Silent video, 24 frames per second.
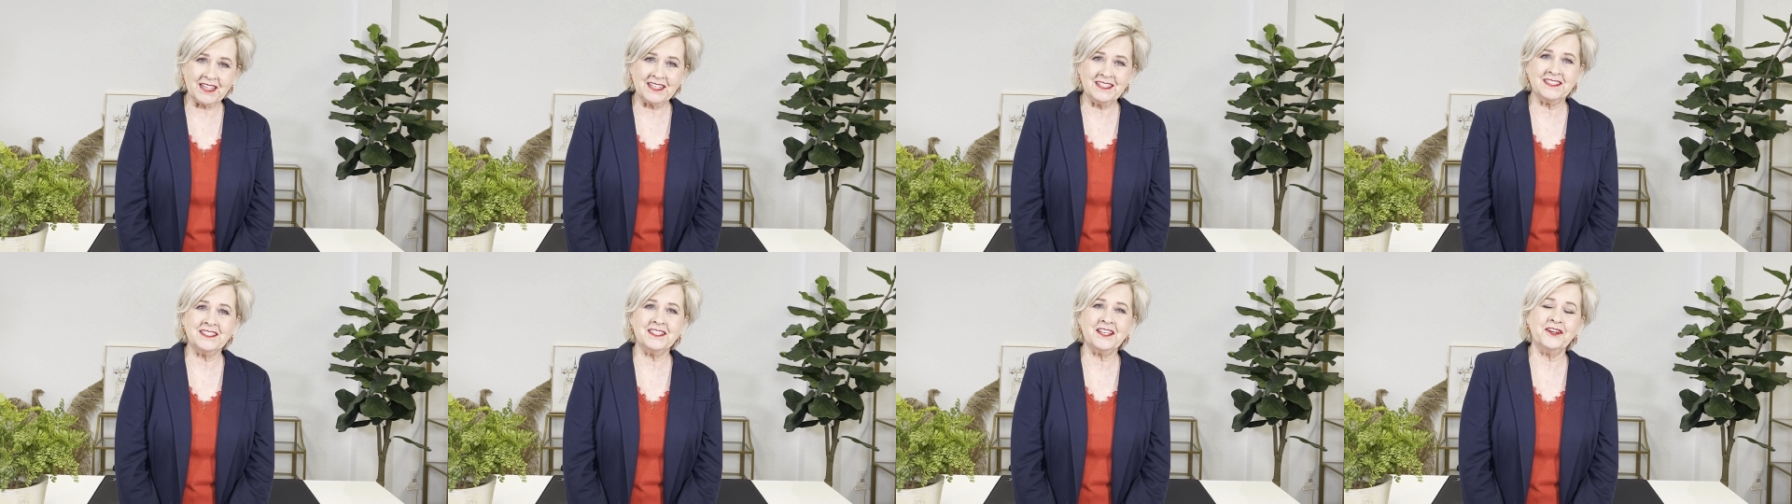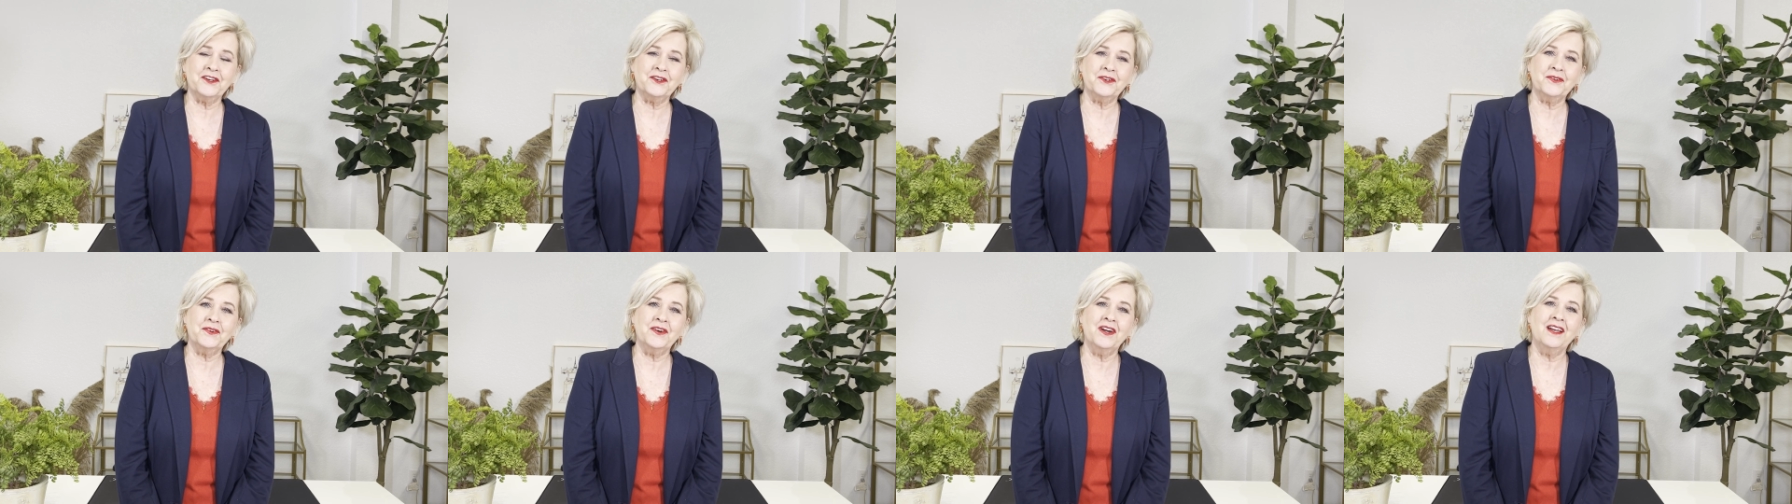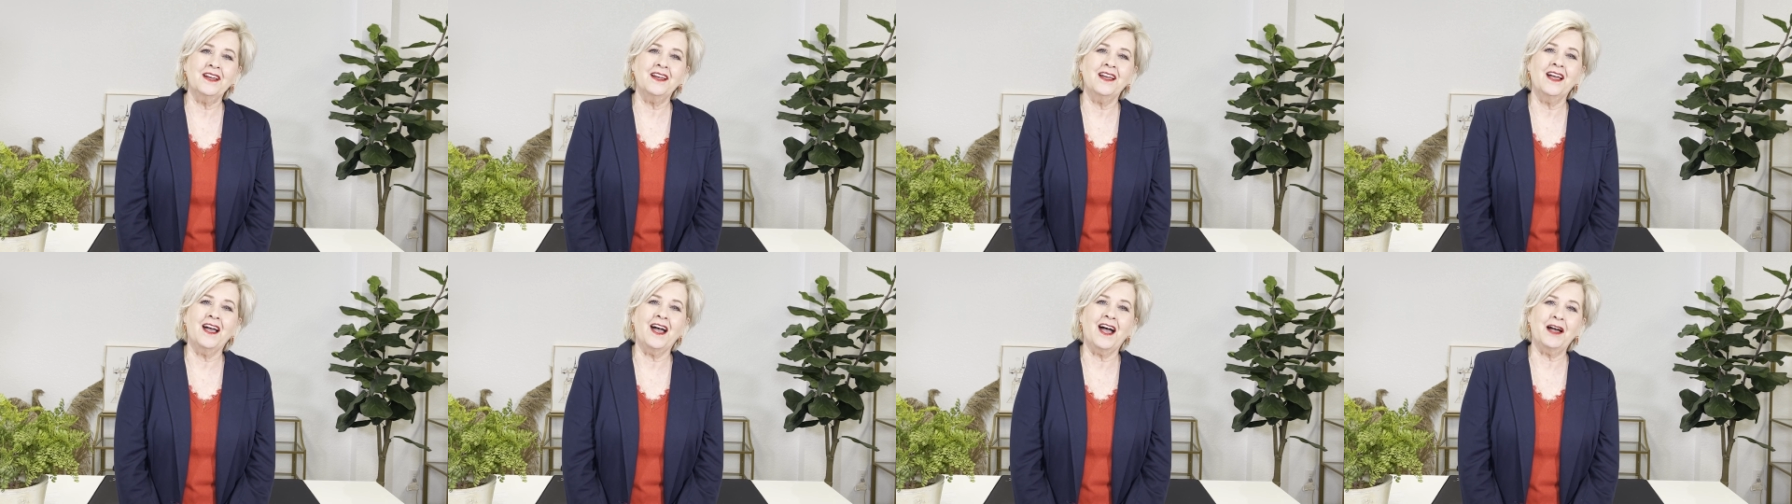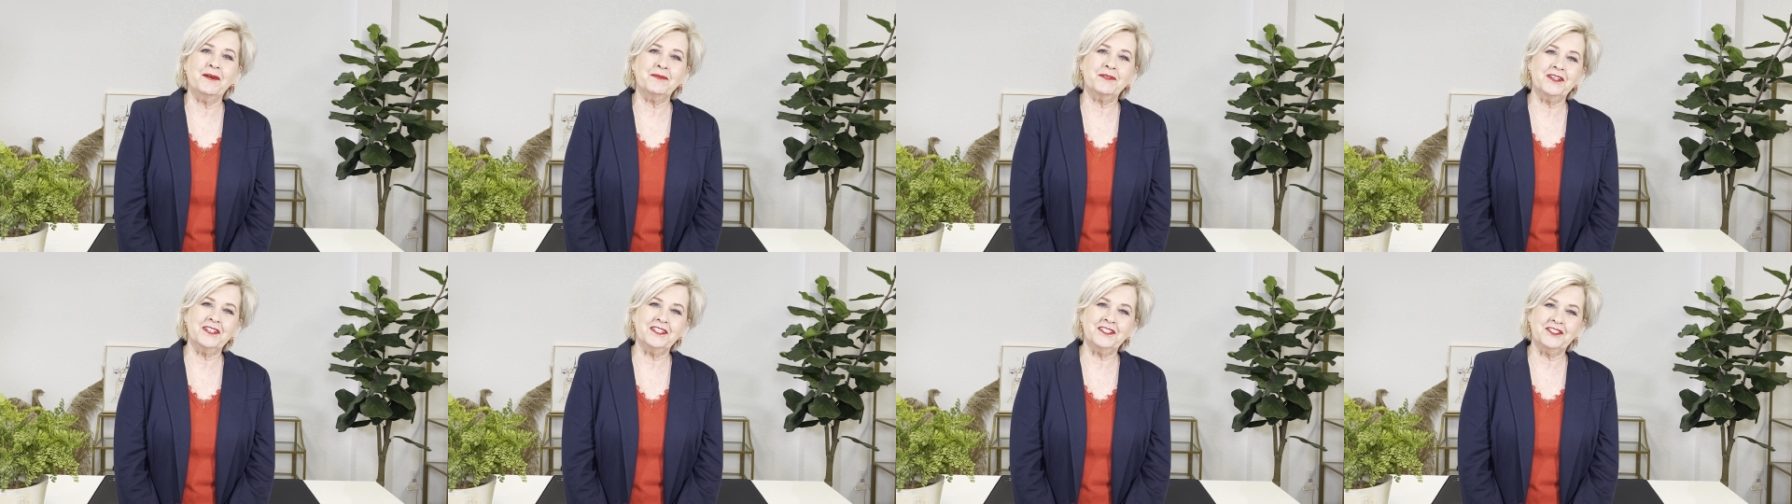So, I'm
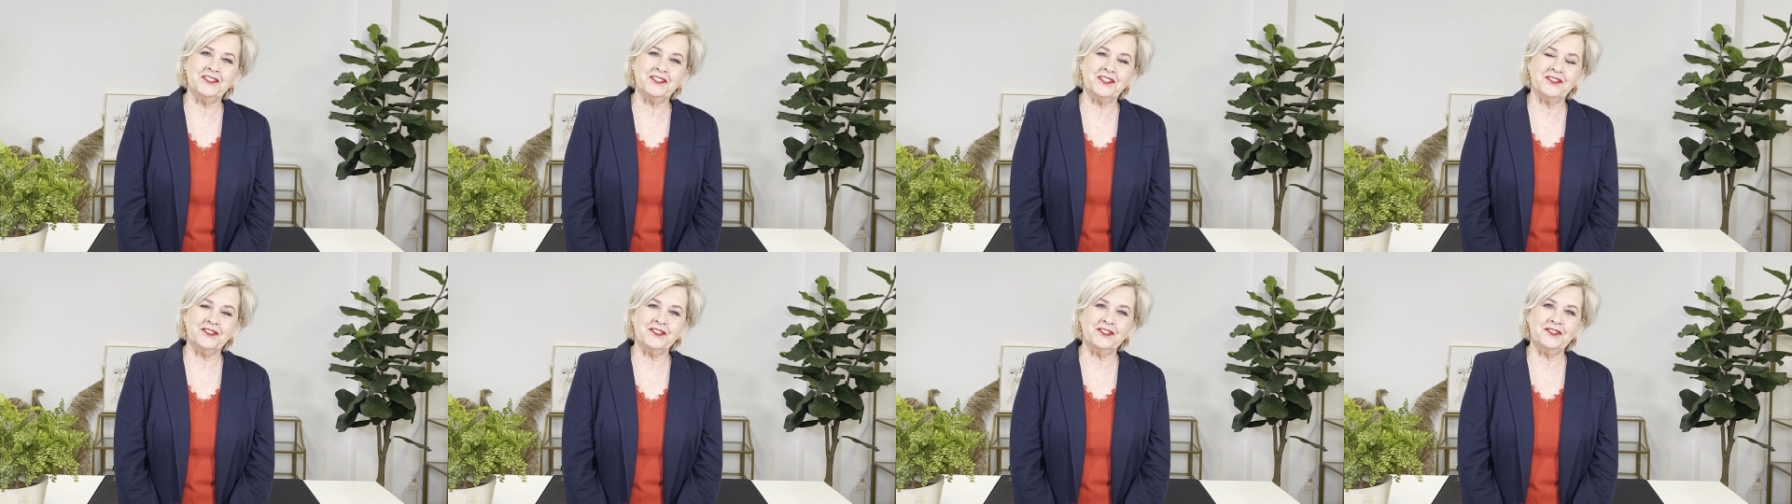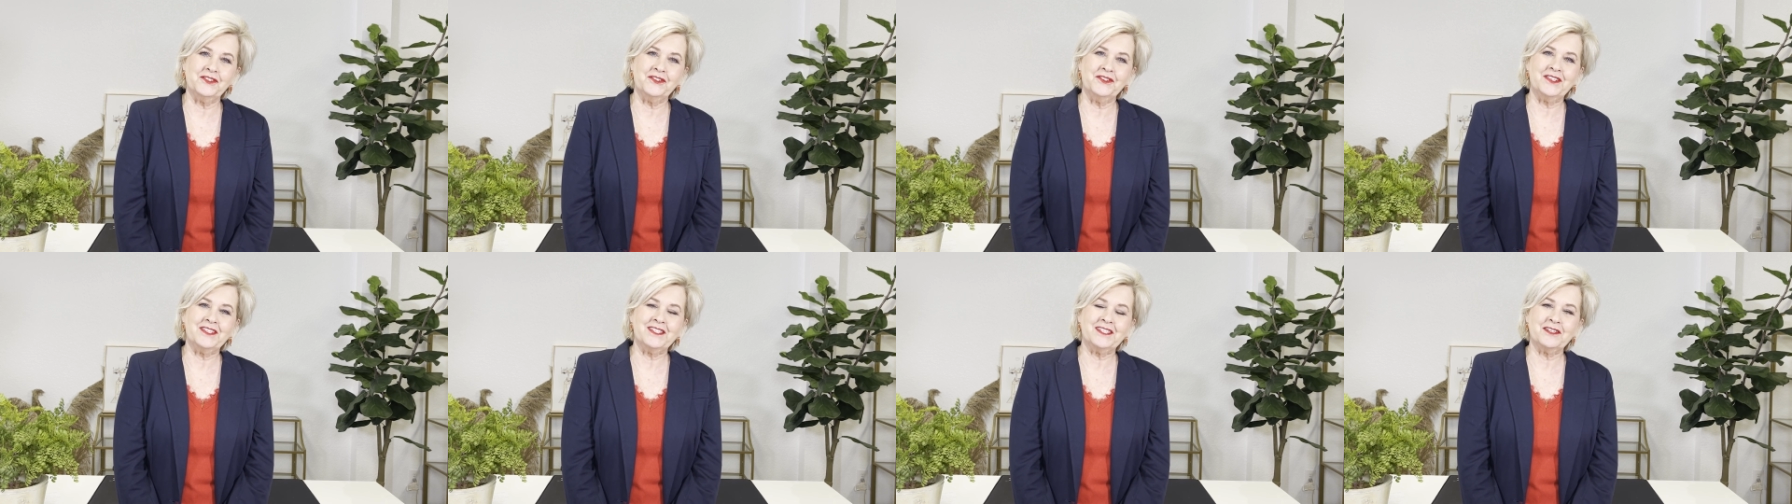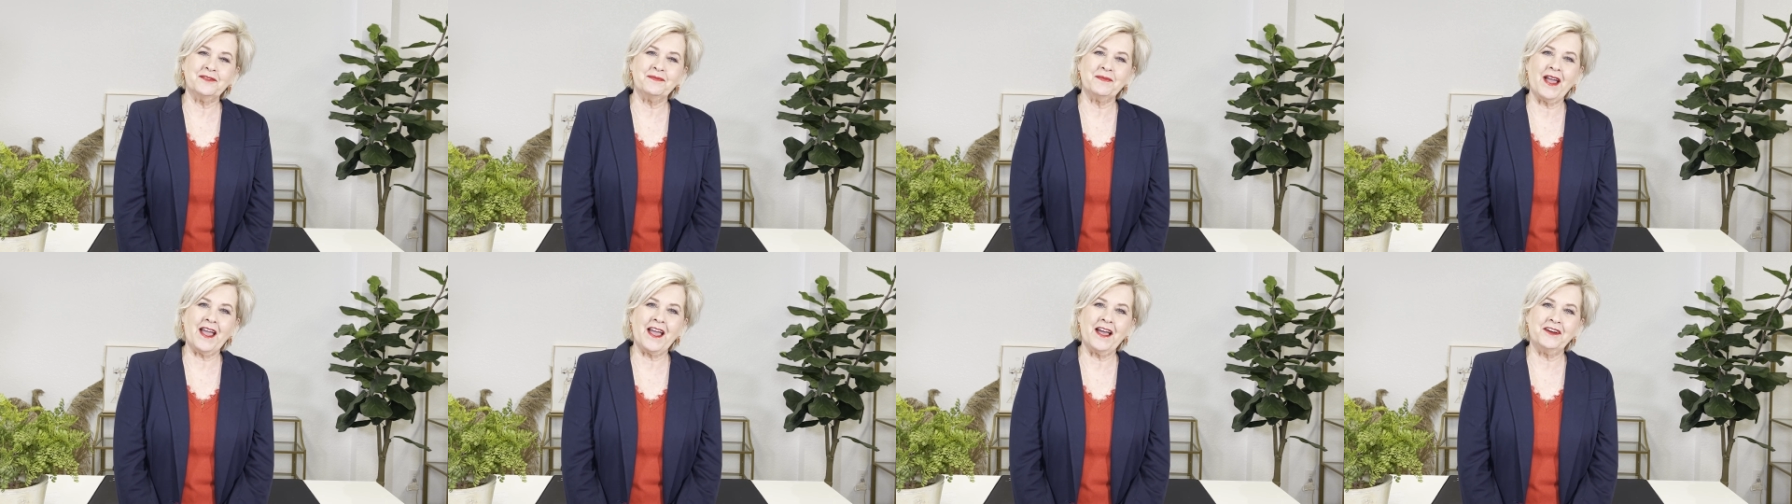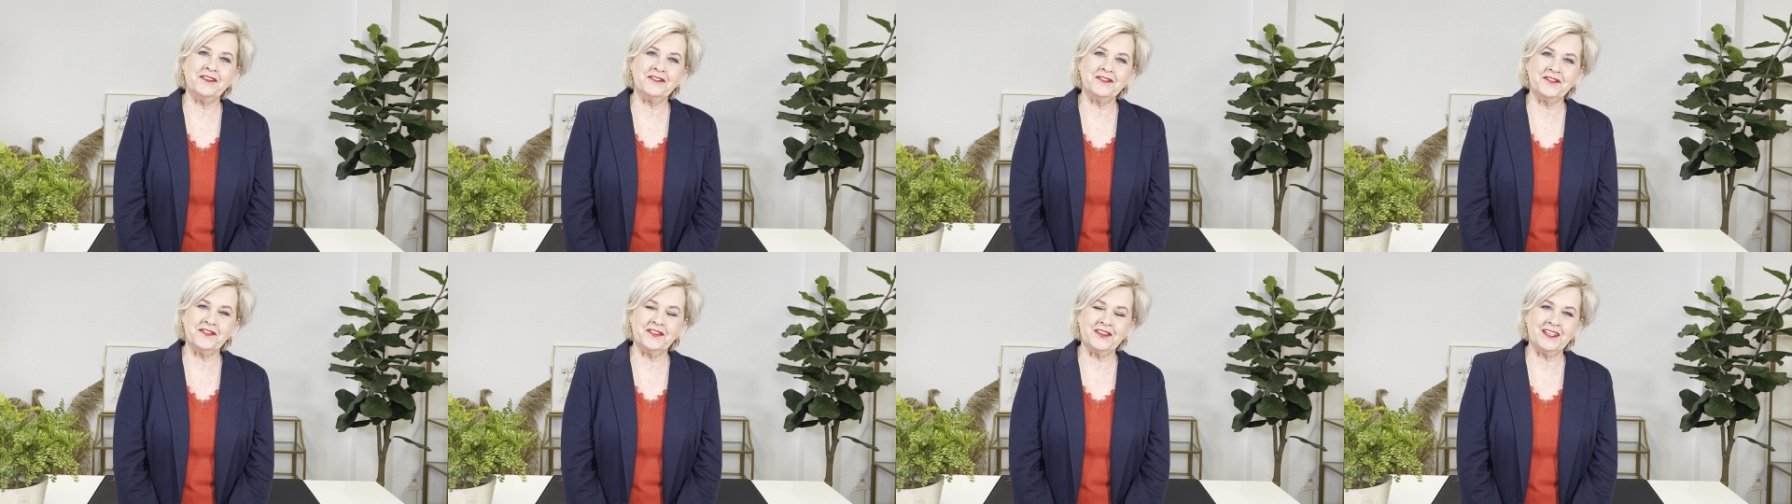going to show you some
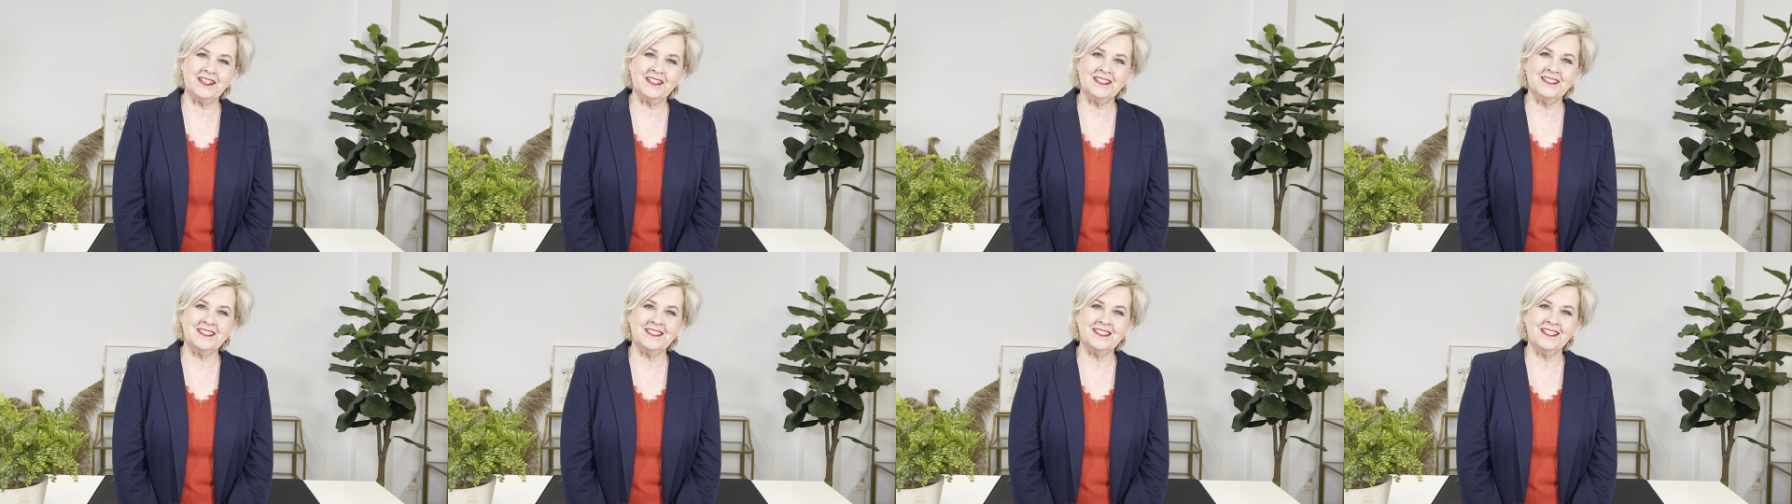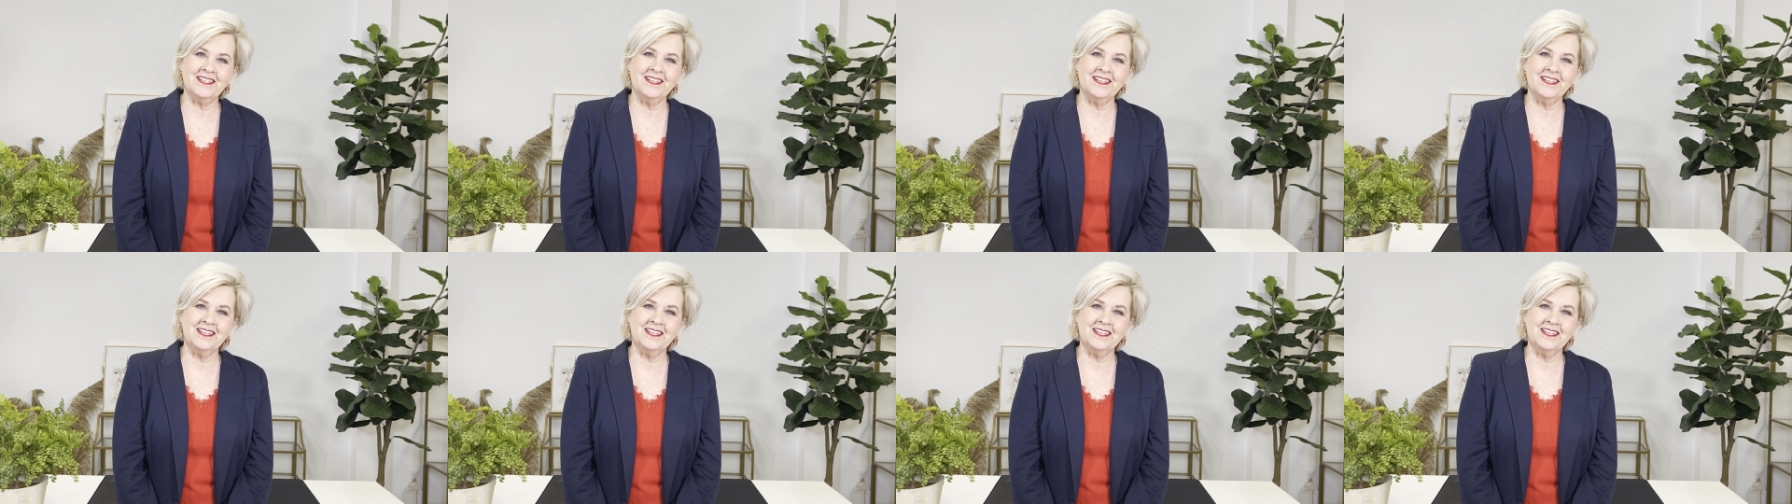outfits